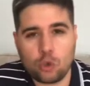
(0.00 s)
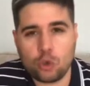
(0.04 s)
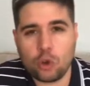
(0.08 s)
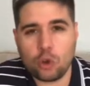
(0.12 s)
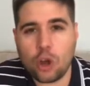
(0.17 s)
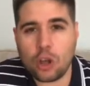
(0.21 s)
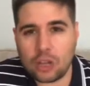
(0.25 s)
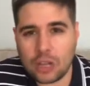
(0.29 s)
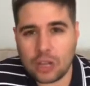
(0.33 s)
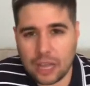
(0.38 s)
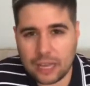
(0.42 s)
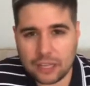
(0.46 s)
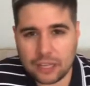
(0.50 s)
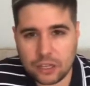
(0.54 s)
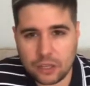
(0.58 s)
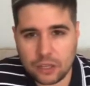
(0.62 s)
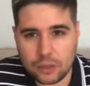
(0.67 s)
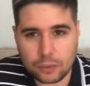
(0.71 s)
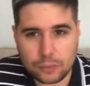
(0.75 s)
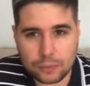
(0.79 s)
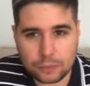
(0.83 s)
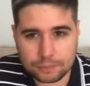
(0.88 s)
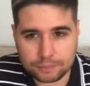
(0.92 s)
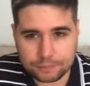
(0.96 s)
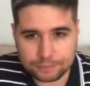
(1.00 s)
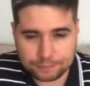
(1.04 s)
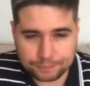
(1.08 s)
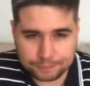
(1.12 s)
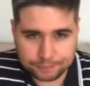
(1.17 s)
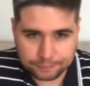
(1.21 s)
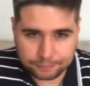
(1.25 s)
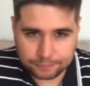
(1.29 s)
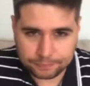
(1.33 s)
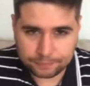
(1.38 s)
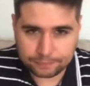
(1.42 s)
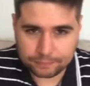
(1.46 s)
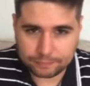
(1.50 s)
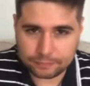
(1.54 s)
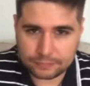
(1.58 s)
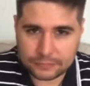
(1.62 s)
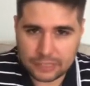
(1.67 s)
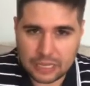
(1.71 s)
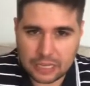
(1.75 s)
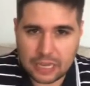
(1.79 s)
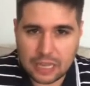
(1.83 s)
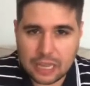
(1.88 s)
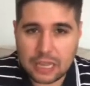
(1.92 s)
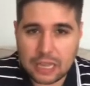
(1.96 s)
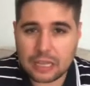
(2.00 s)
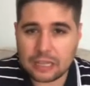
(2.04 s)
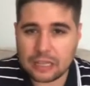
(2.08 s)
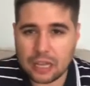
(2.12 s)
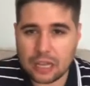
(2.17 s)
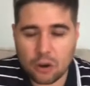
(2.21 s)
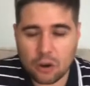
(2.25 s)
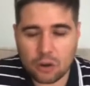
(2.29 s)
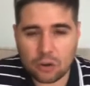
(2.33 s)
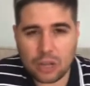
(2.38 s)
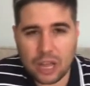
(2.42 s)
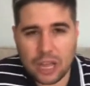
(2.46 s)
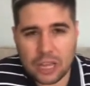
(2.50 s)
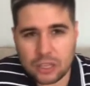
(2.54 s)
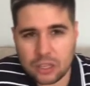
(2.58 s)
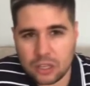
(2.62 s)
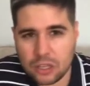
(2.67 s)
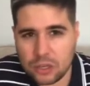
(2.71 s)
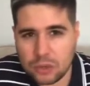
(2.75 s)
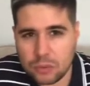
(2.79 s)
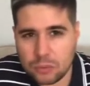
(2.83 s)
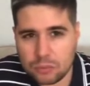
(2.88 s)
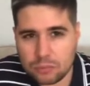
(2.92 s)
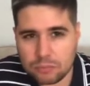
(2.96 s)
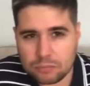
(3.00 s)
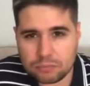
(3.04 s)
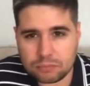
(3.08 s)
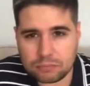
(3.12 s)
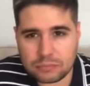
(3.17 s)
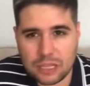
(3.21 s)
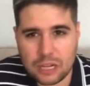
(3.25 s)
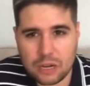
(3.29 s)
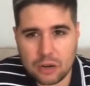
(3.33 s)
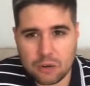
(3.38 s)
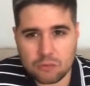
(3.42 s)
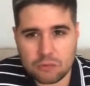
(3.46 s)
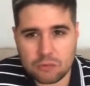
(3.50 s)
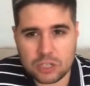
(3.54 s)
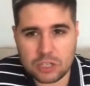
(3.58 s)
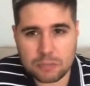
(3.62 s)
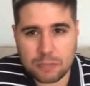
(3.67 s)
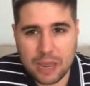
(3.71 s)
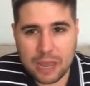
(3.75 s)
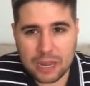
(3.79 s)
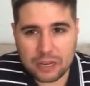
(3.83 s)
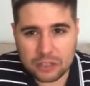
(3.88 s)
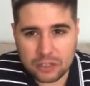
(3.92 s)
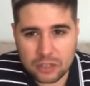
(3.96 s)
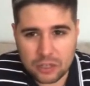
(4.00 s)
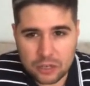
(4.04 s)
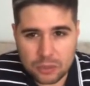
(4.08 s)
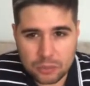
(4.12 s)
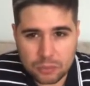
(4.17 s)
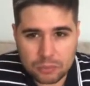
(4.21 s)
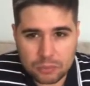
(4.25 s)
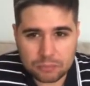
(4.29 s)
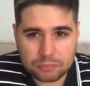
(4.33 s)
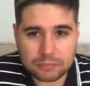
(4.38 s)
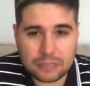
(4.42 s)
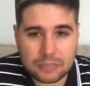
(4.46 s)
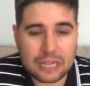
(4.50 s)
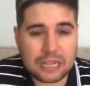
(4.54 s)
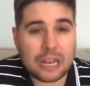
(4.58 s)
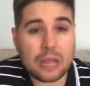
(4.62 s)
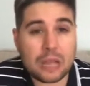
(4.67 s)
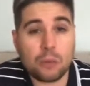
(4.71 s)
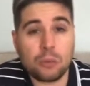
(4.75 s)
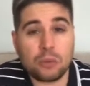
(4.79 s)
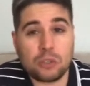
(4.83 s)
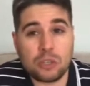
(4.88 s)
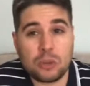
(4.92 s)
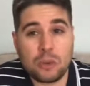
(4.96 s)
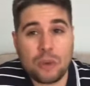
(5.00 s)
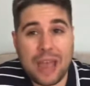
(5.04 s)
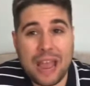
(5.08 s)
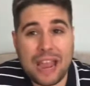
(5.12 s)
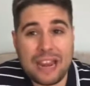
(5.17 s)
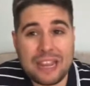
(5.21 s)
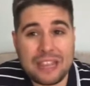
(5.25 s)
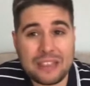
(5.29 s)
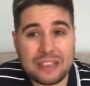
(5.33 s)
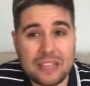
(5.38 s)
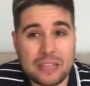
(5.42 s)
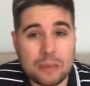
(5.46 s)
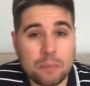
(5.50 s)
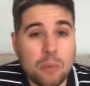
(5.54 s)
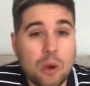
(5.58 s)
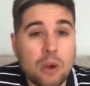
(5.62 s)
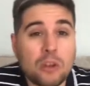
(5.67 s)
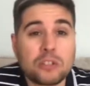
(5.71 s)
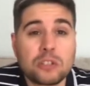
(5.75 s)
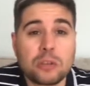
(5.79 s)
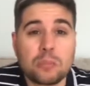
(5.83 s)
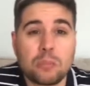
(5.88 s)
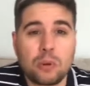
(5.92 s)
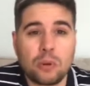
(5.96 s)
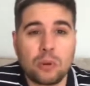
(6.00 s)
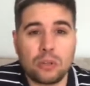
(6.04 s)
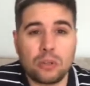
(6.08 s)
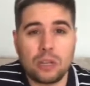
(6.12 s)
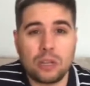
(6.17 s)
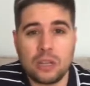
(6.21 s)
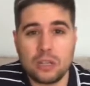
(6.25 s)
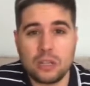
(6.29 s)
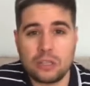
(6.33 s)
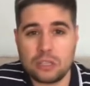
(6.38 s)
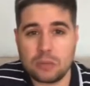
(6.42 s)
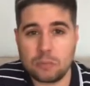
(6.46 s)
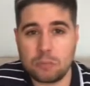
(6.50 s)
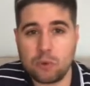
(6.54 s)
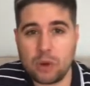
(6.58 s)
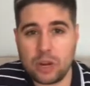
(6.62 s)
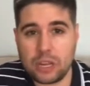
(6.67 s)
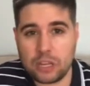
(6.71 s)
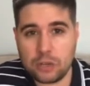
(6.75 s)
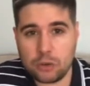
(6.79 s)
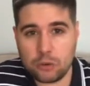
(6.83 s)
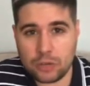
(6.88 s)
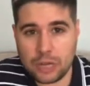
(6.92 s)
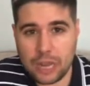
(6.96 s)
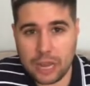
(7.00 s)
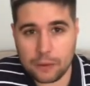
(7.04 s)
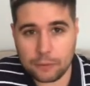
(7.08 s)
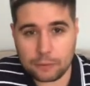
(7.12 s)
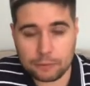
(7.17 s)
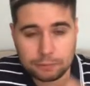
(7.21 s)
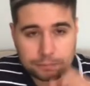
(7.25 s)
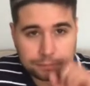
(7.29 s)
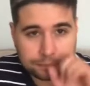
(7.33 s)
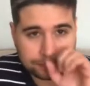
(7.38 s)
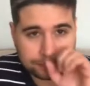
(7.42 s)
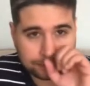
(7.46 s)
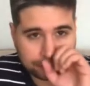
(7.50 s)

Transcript: do not like you. They don't like you, they don't respect you, and they will do anything possible to bring you down.